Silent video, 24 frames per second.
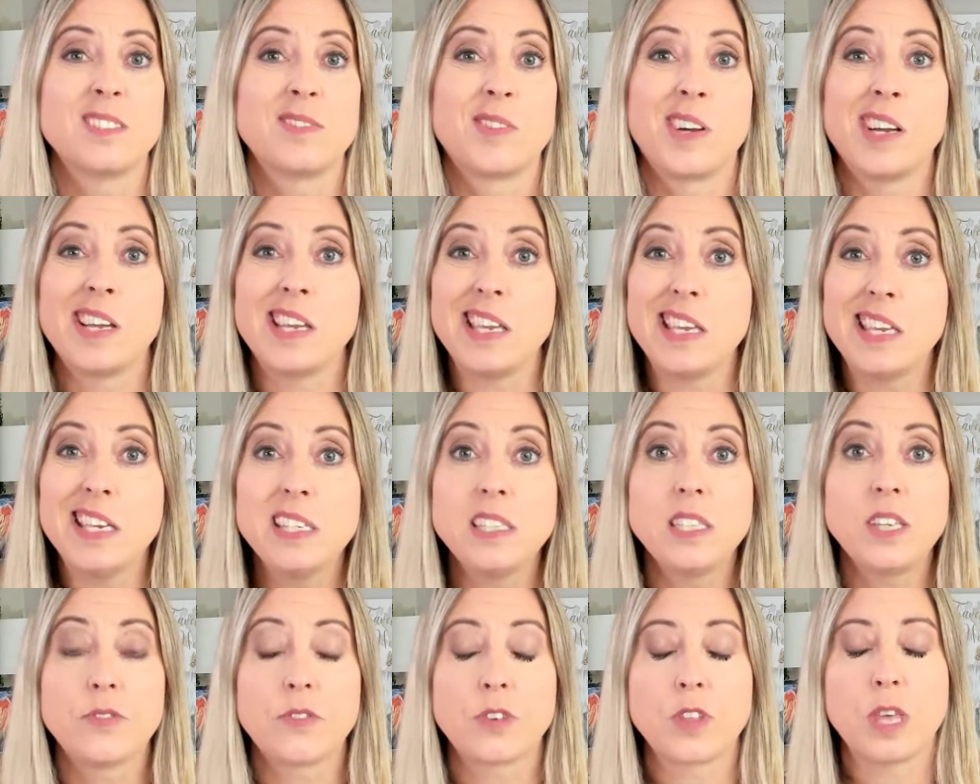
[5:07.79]
It's very
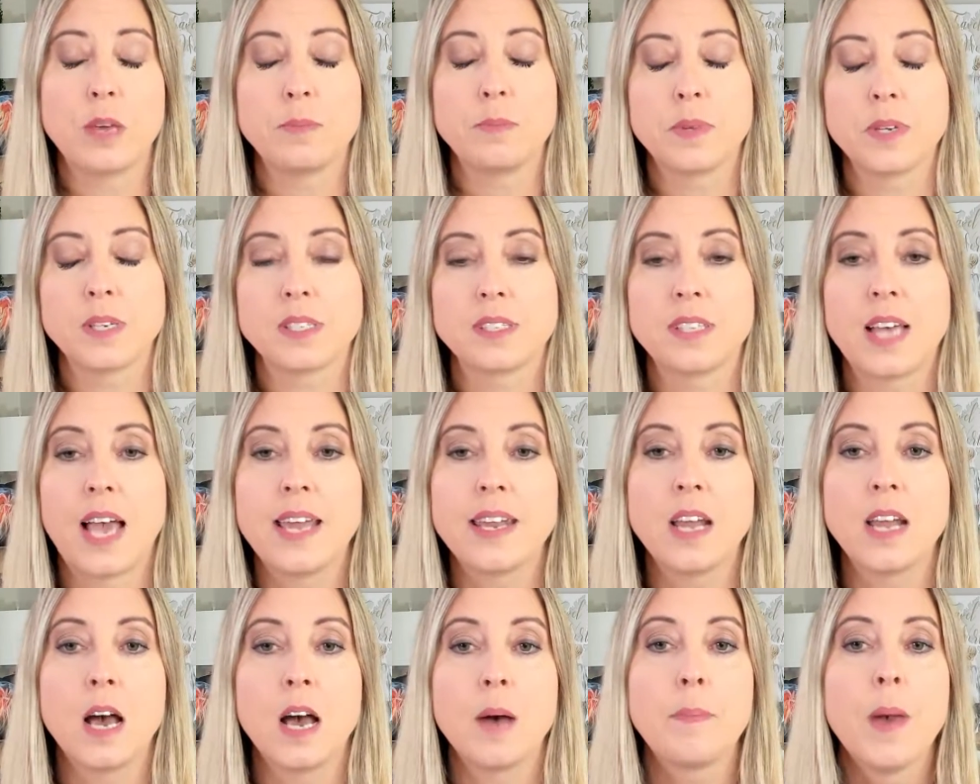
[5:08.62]
easy for them to
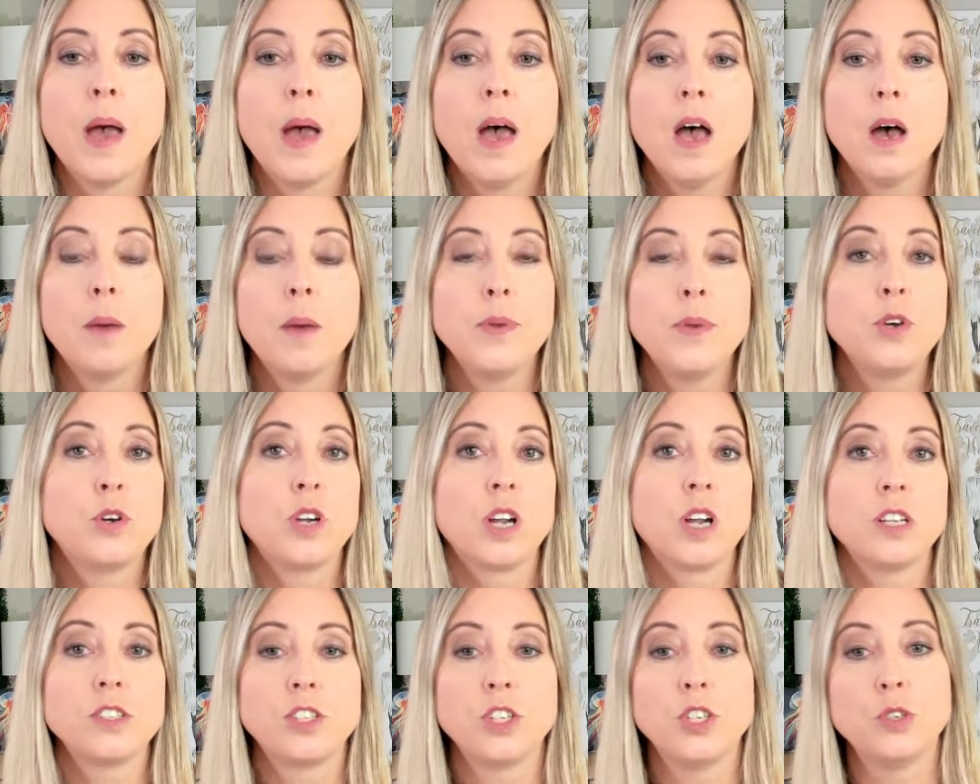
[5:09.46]
sign up, but you
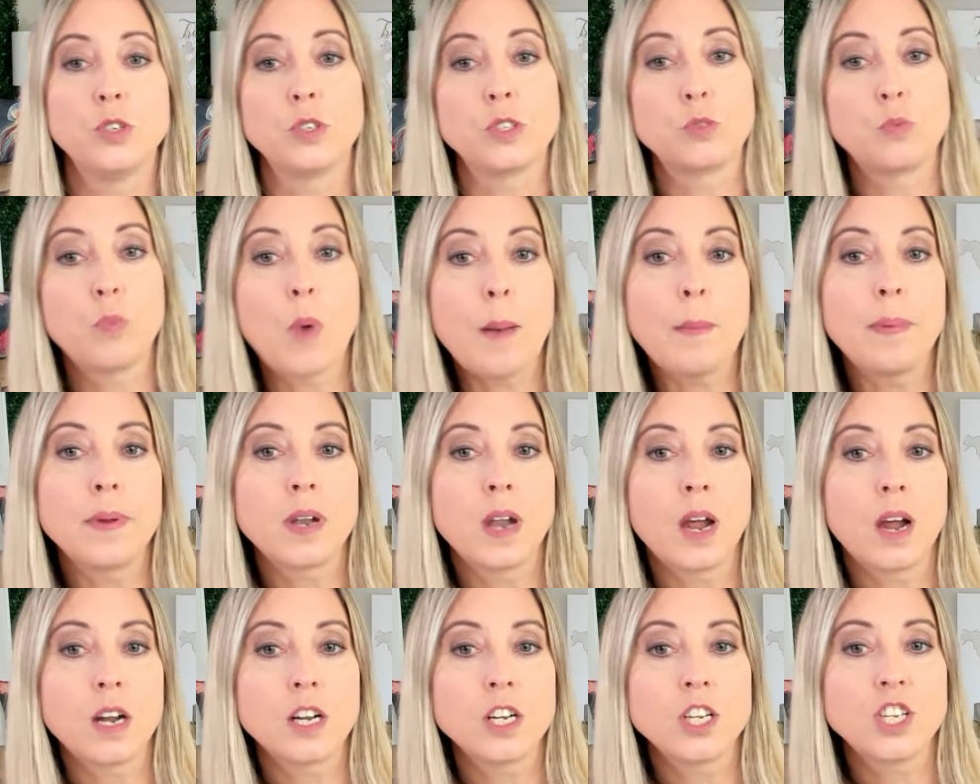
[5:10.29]
could also use
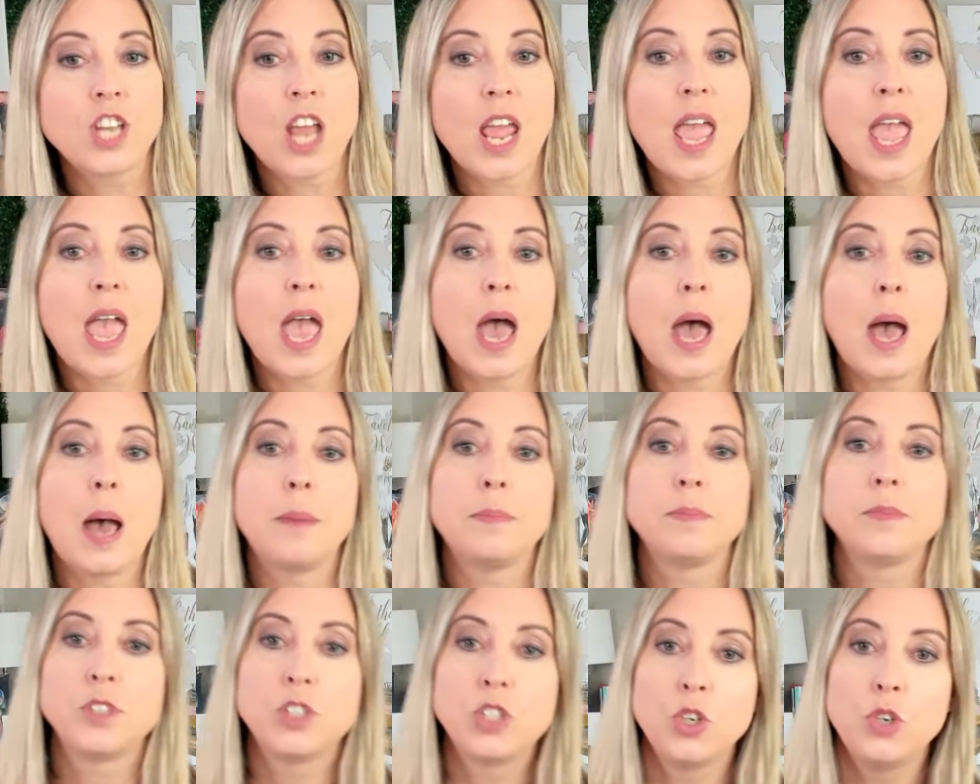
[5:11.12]
Webinar
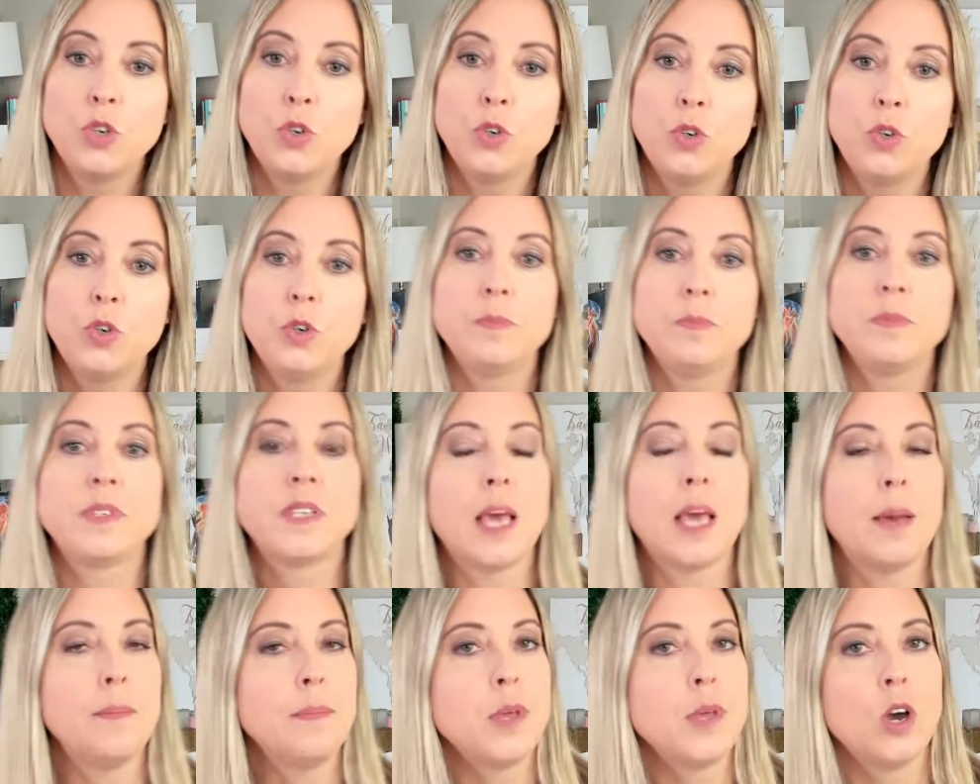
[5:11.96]
Jam, Zoom,
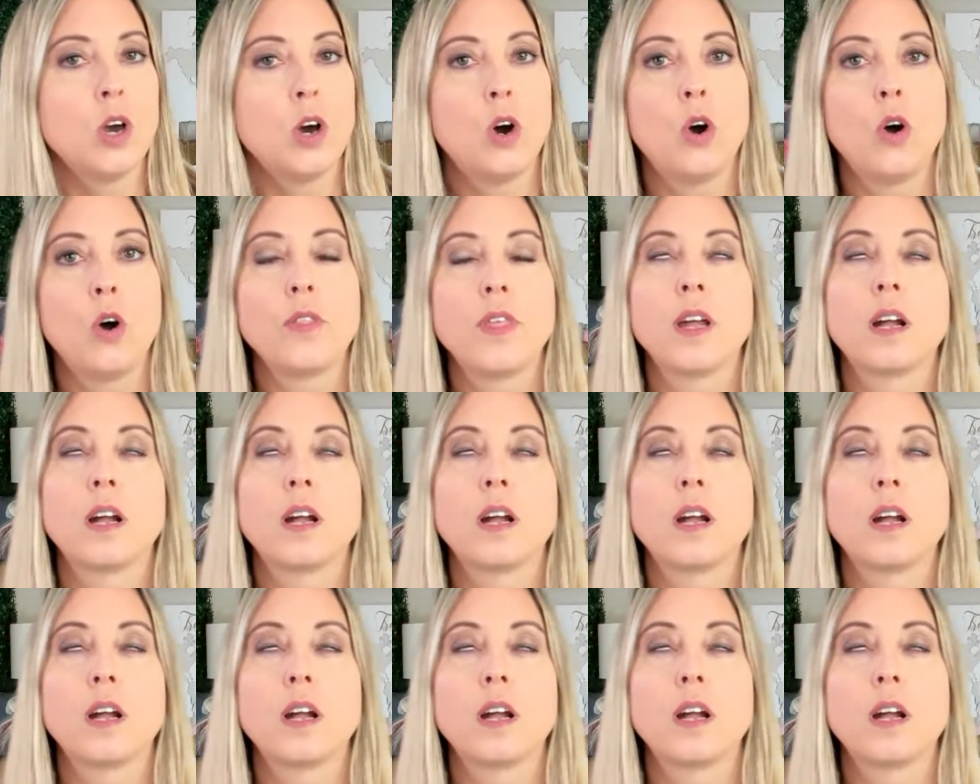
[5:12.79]
Demio.